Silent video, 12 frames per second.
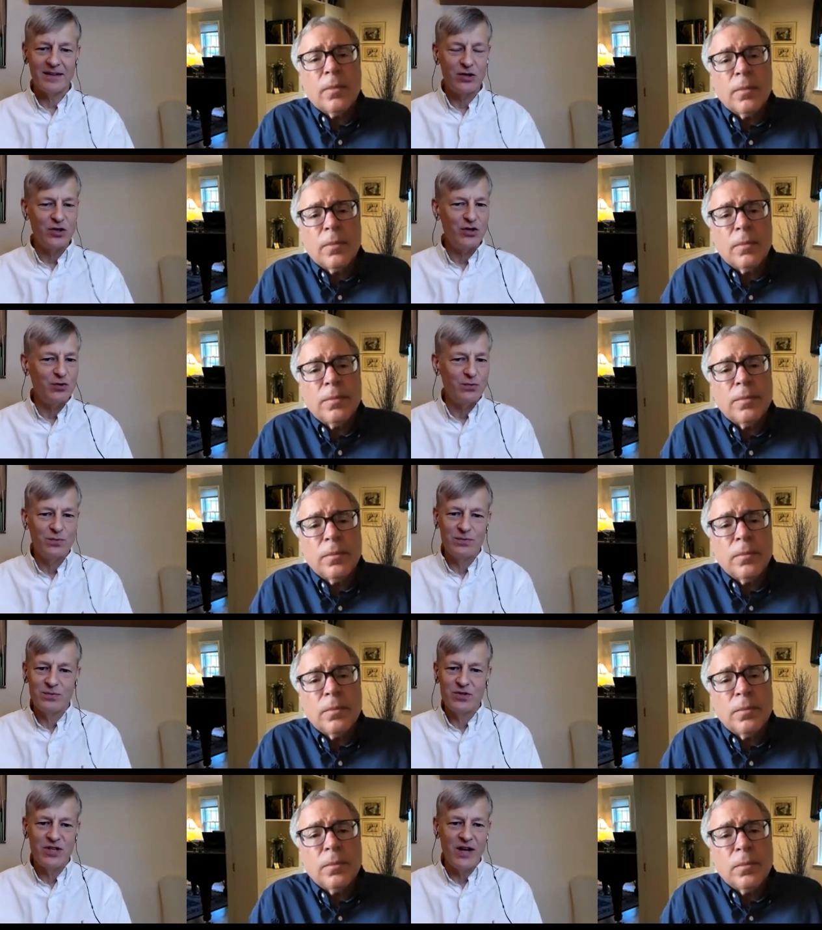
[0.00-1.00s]
Speaker 1: Could you
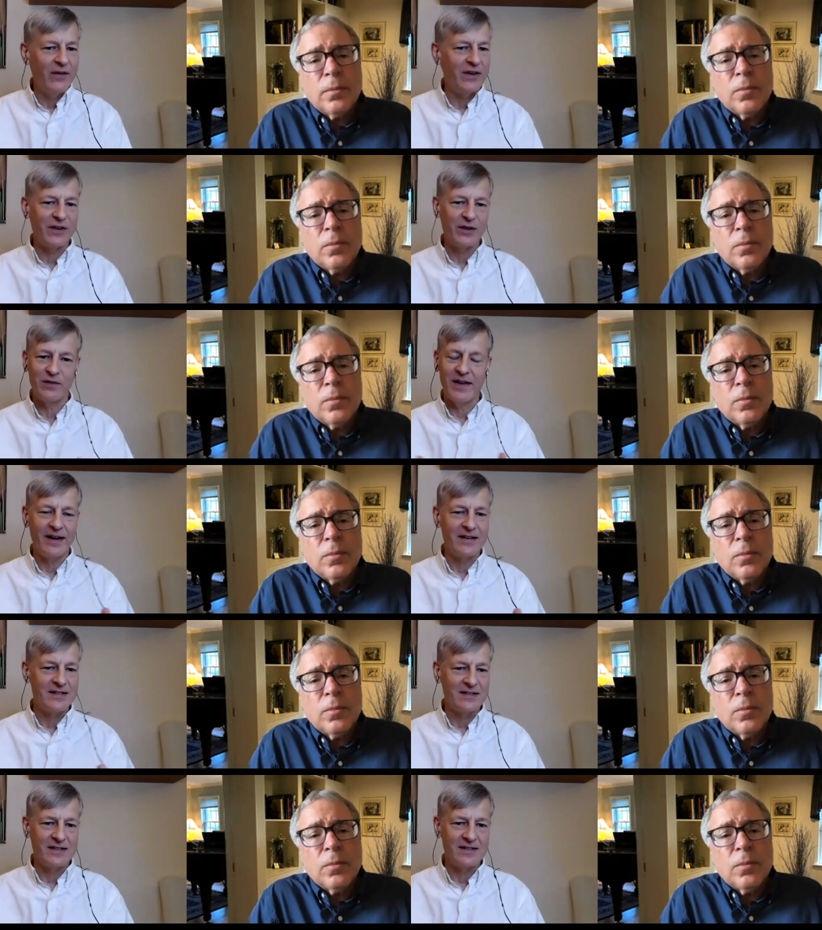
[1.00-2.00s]
share anything on that?
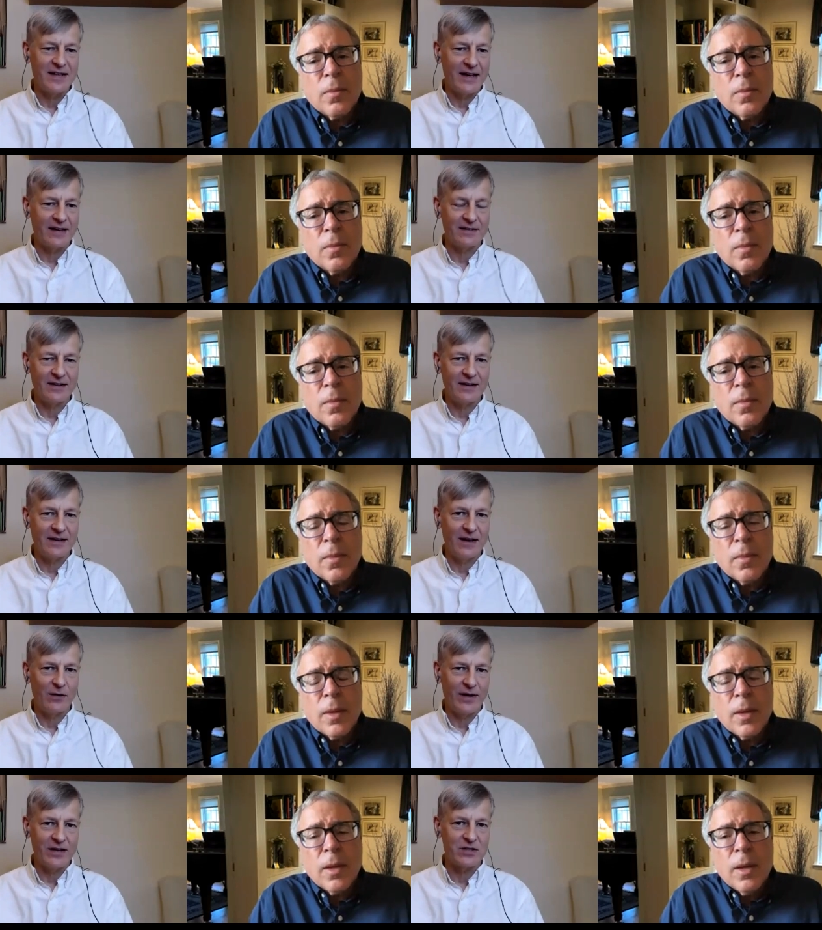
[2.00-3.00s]
Is that
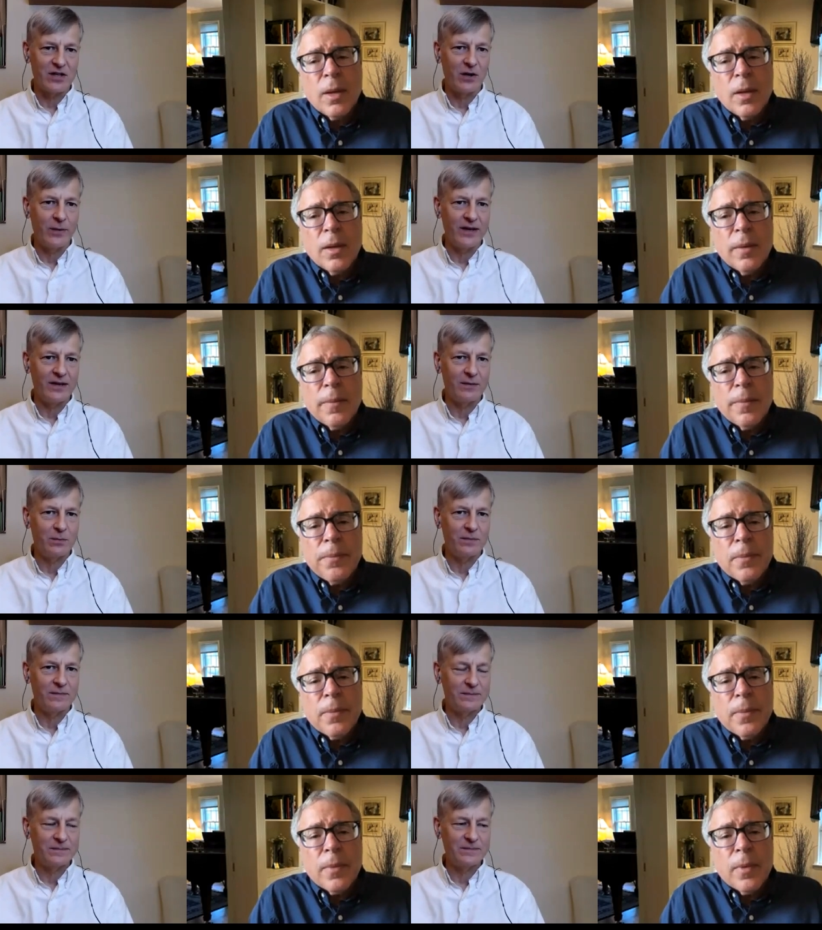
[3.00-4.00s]
how that's going?
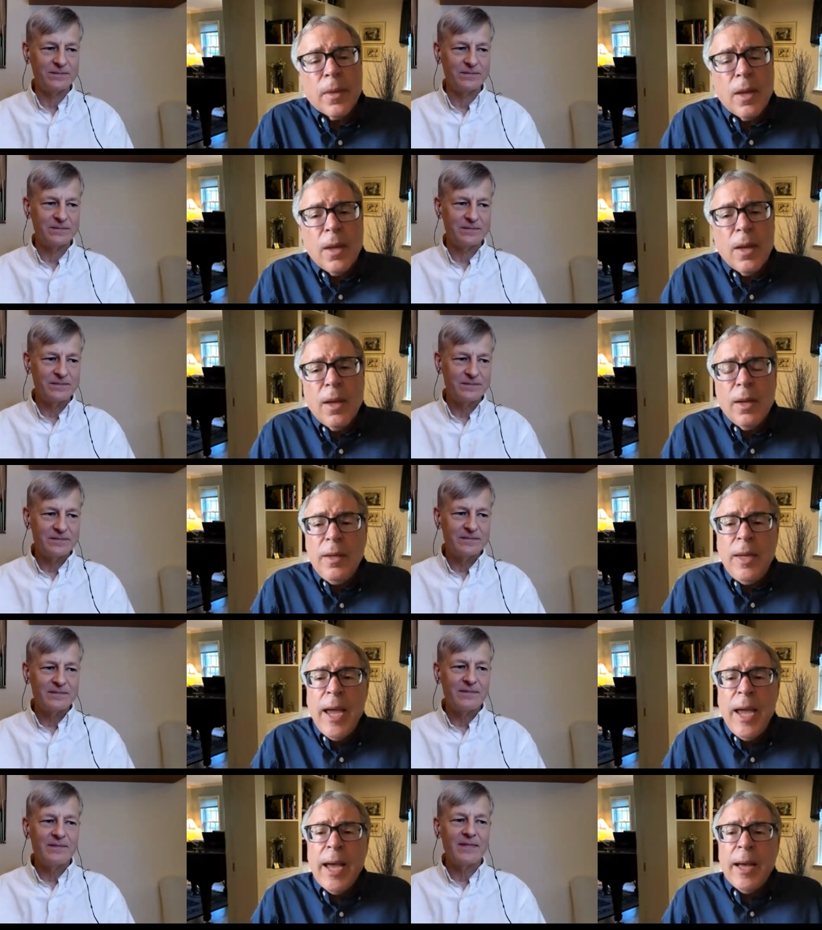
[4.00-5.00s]

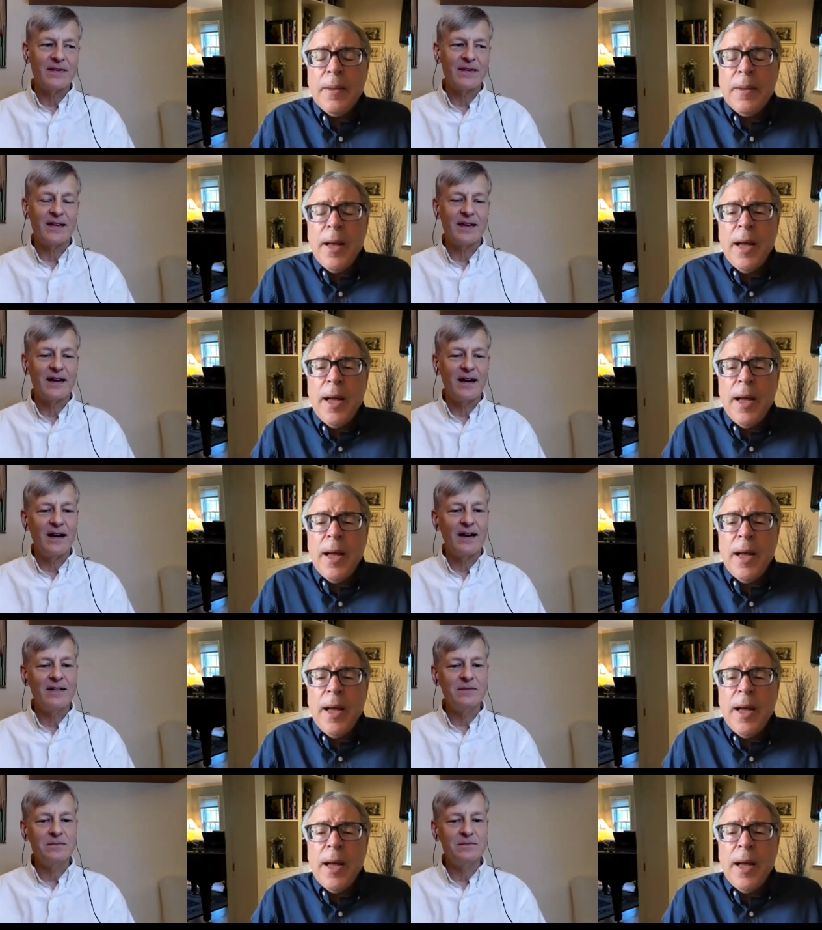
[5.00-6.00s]
Speaker 2: Yeah, I mean,
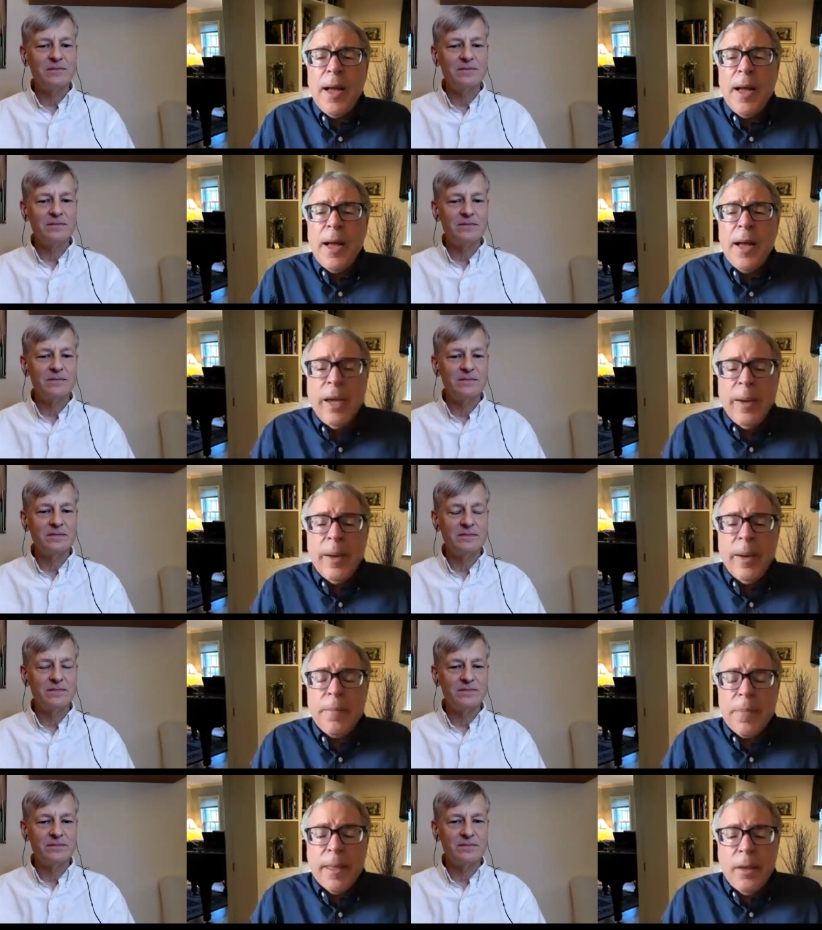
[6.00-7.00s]

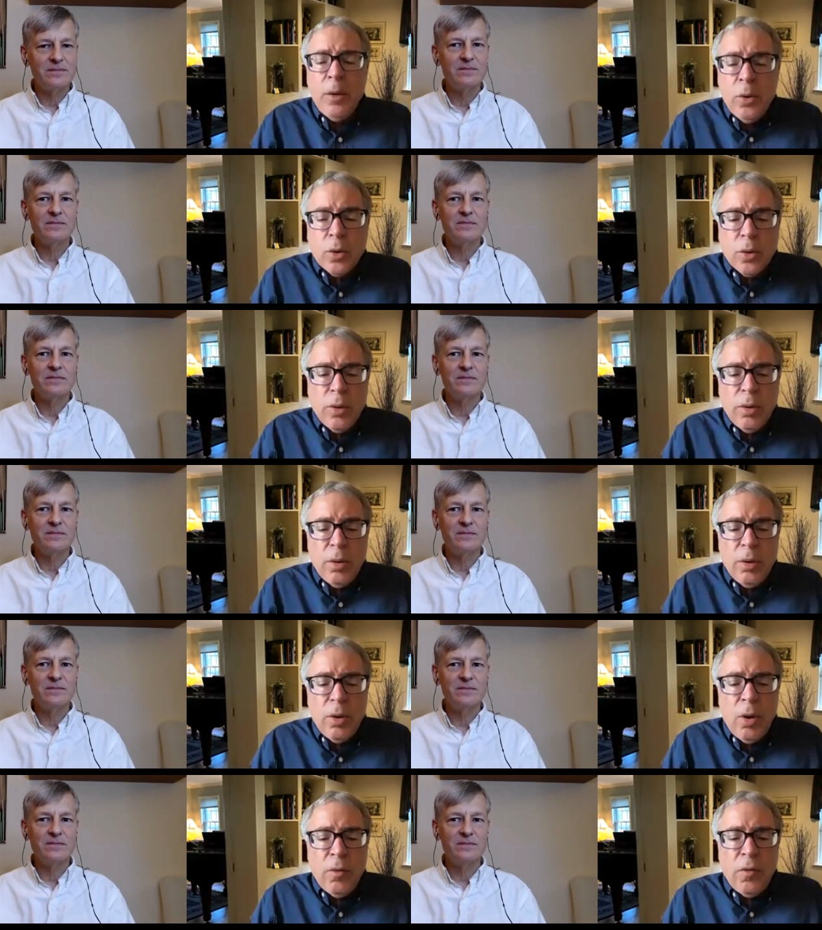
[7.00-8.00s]
look,
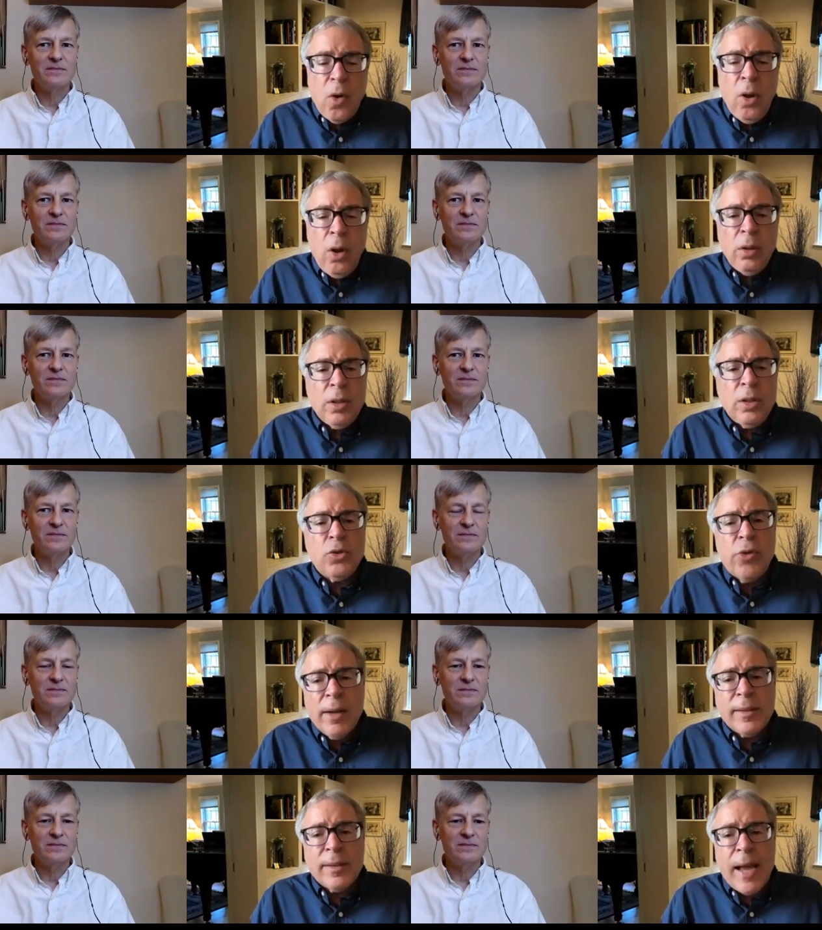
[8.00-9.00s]
of all the
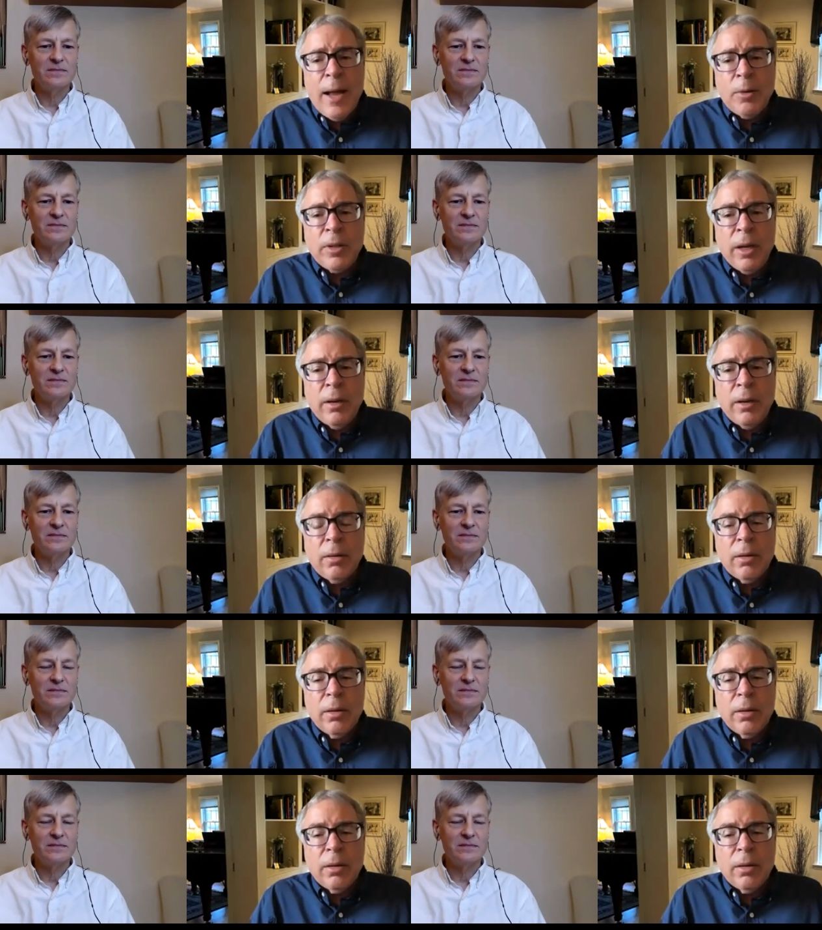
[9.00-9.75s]
drugs out there,